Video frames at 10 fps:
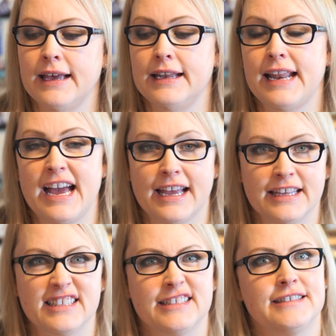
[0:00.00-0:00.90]
And
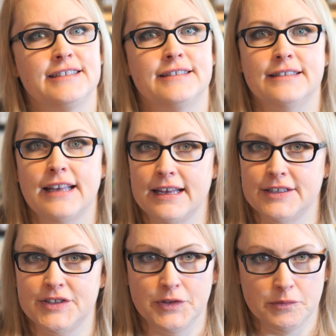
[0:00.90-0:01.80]
Atkins,
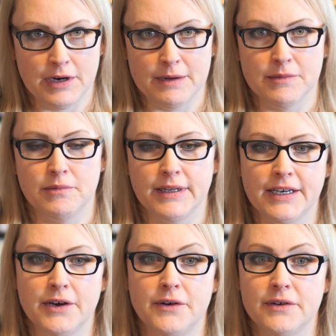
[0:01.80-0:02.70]
as you probably
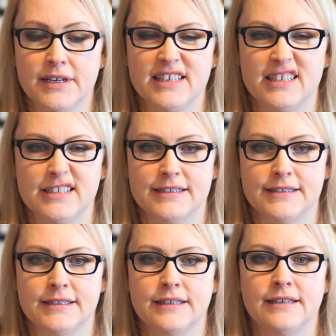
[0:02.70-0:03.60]
know,
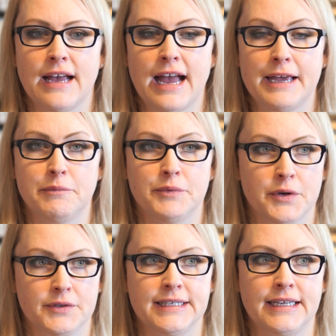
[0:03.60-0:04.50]
is high
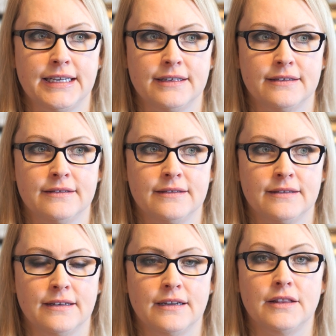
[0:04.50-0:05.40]
protein,
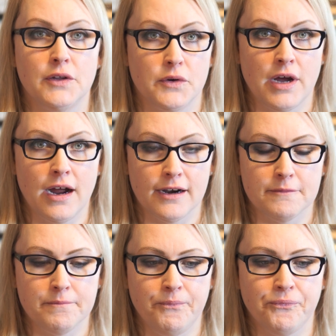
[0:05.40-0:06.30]
low
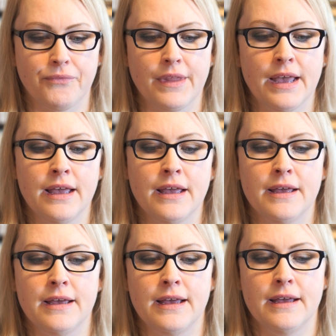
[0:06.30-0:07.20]
carb.
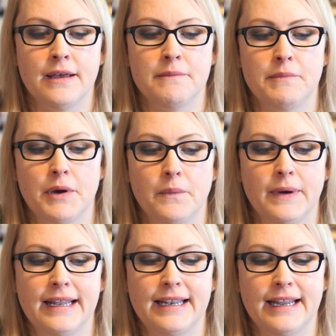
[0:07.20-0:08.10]
But
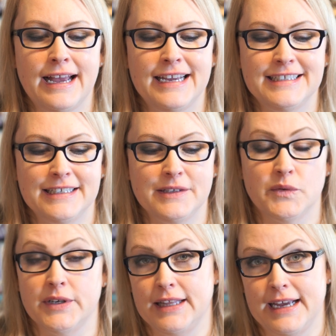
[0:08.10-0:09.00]
what I didn't
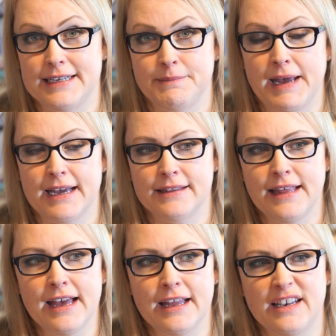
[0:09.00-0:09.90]
realize back
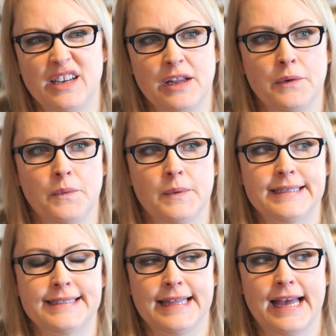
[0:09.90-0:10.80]
then
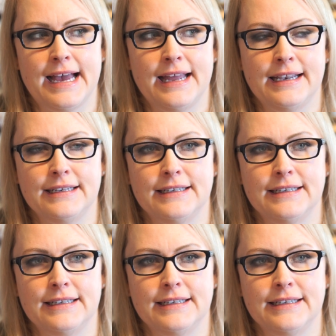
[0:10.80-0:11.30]
was that